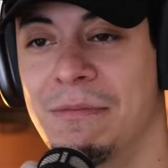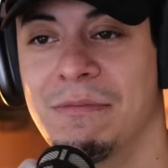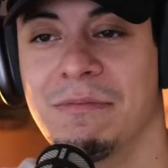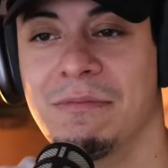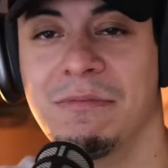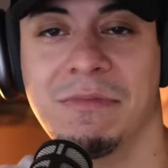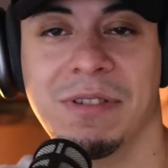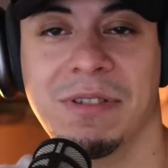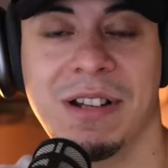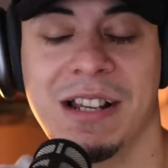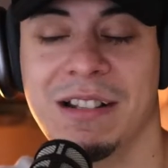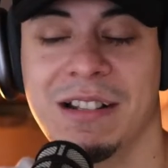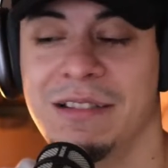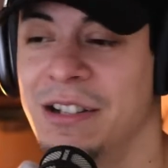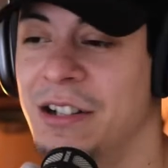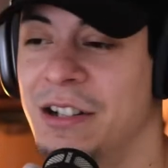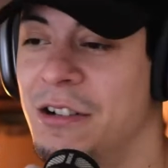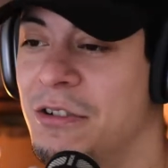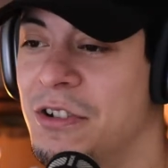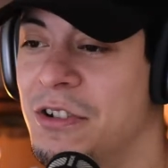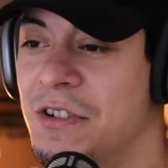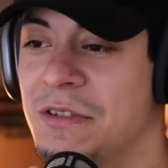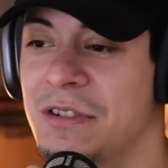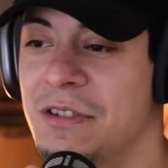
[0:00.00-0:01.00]

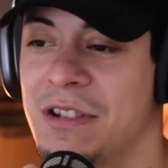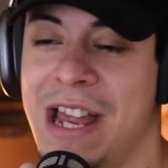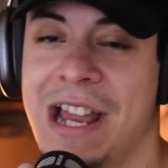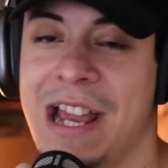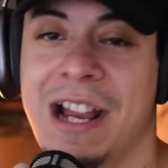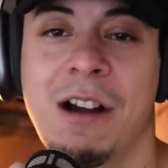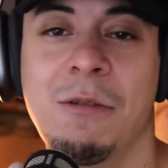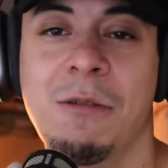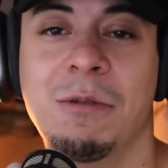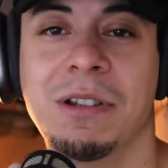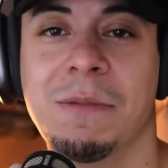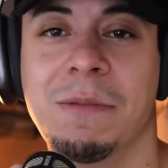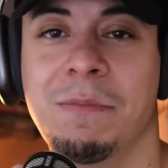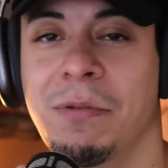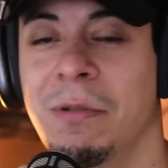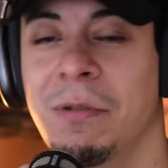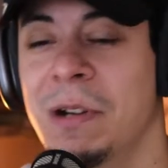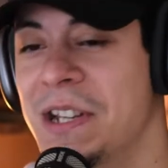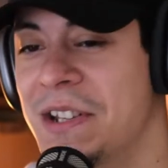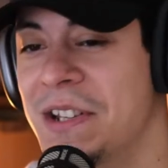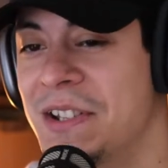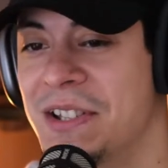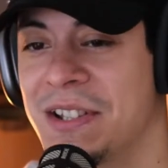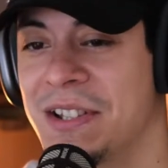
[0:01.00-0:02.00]
Hang out with the
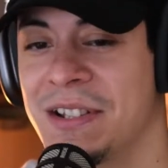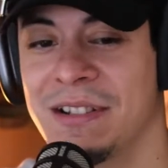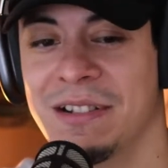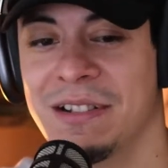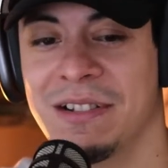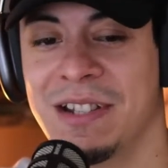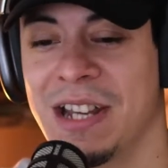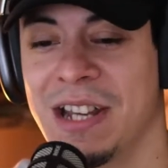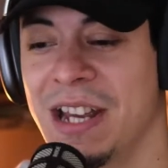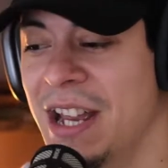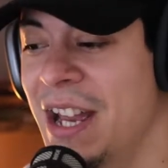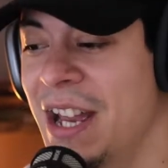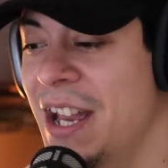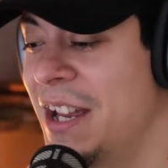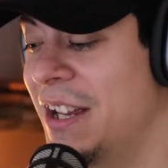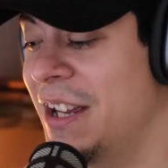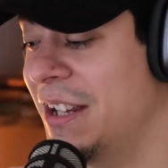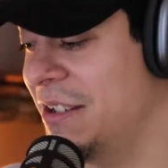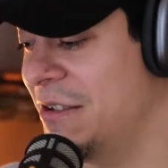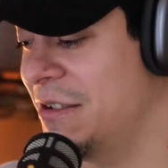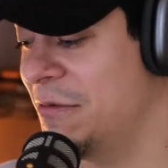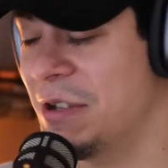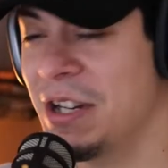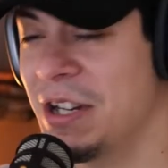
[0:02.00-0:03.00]
priest. Say, hey,
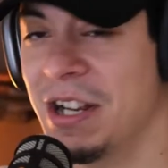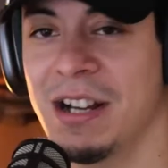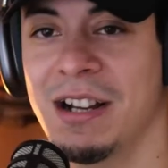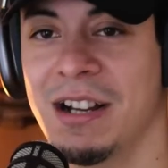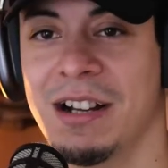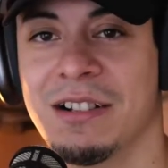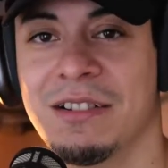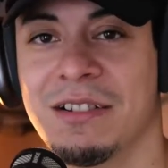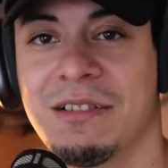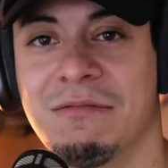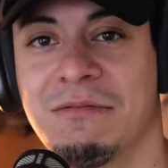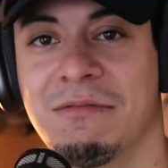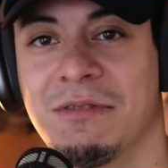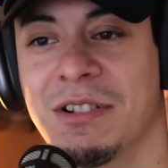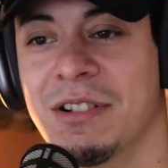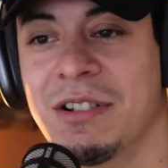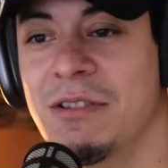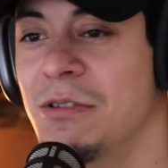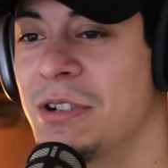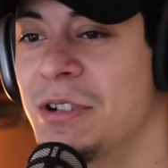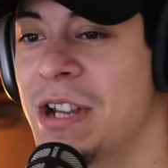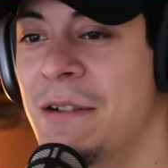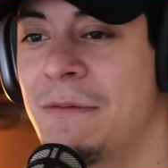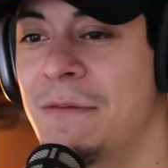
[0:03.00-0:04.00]
you want to
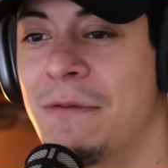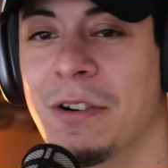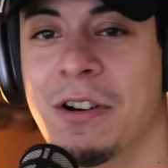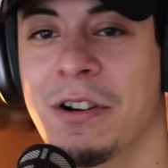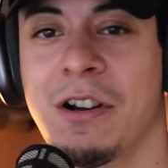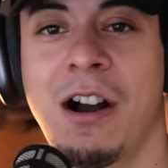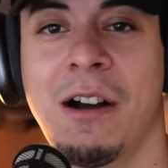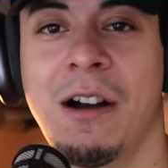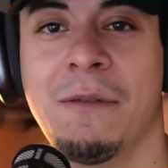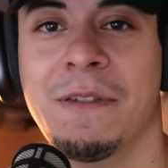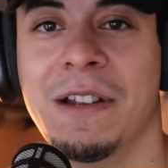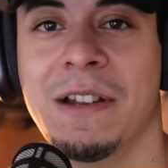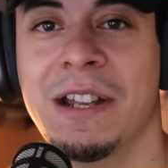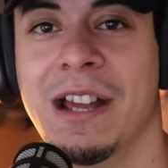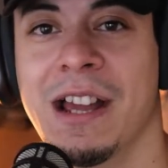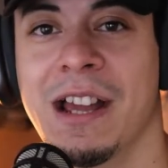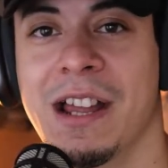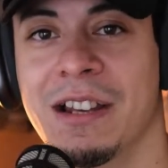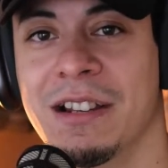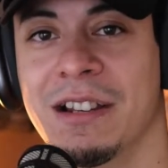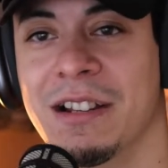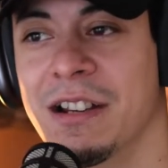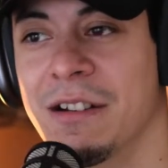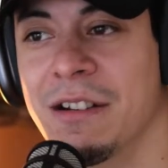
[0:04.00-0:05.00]
go down for coffee
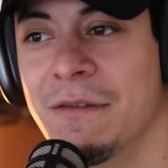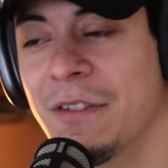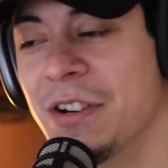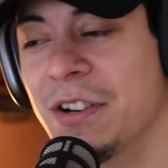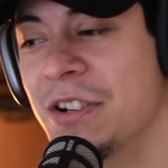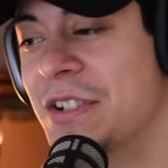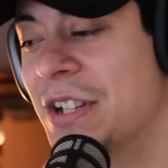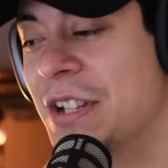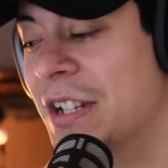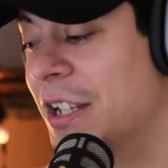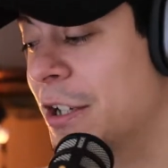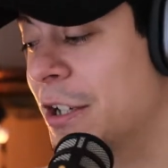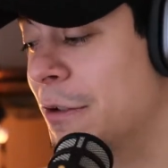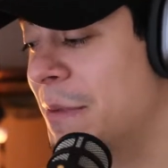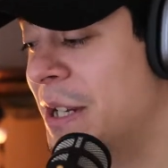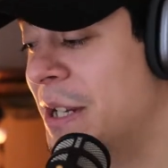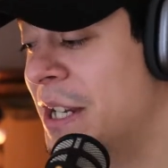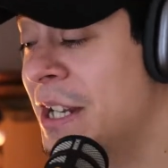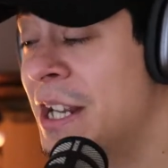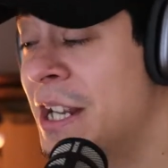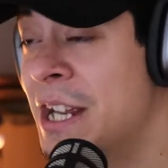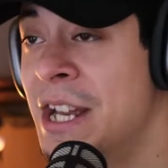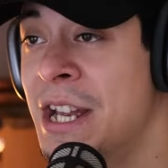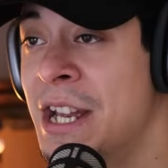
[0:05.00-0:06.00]
and converse a little bit,
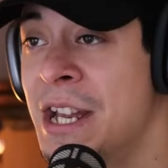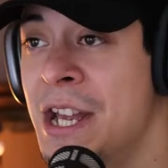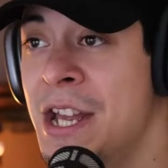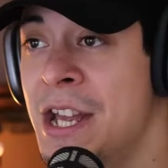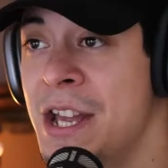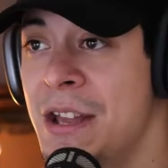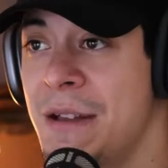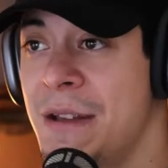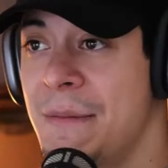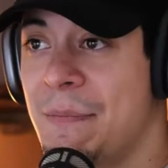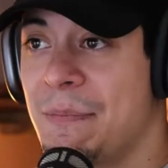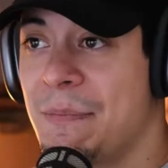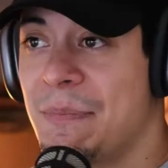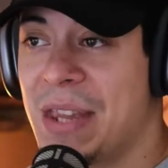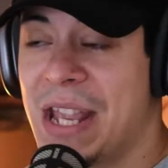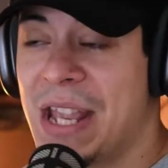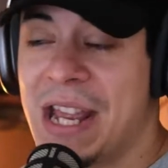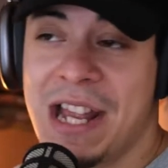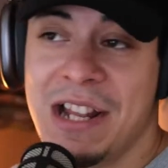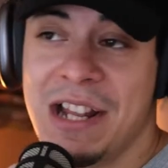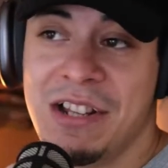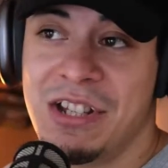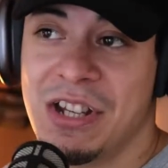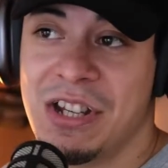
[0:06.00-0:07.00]

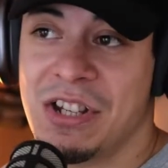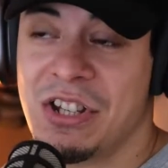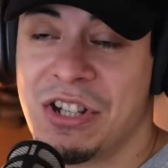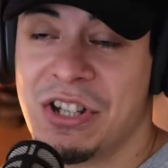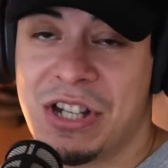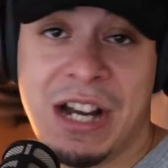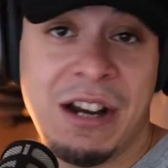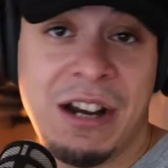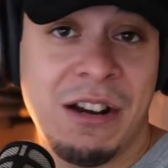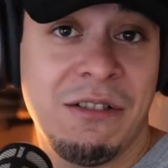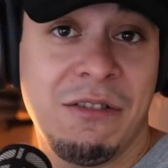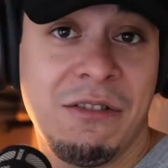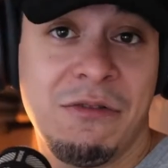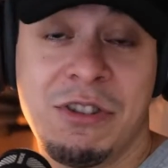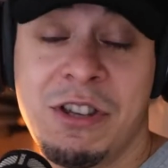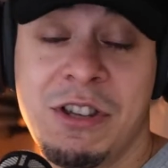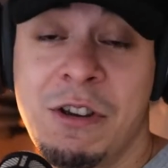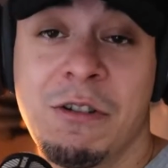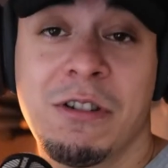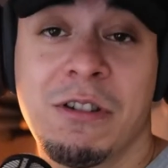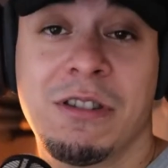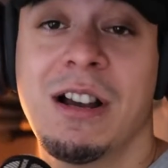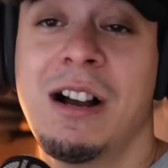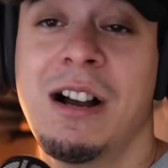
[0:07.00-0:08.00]
and just share your
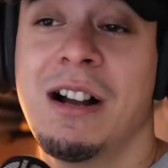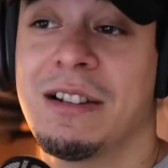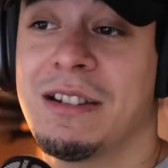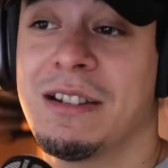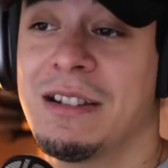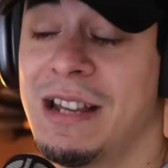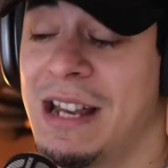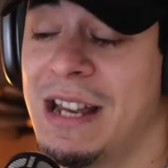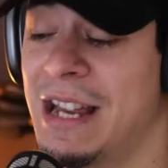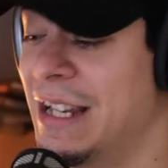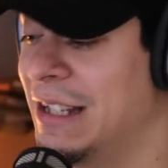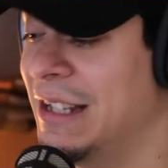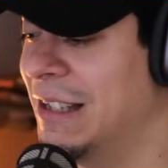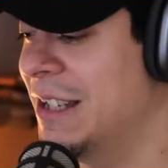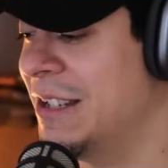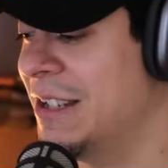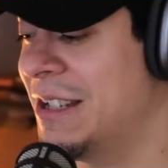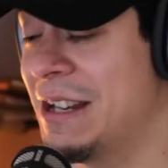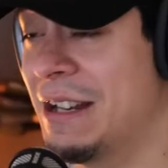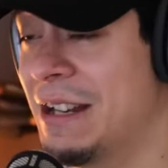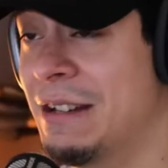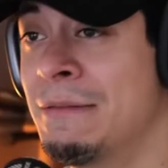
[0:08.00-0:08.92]
thoughts. Hey, listen,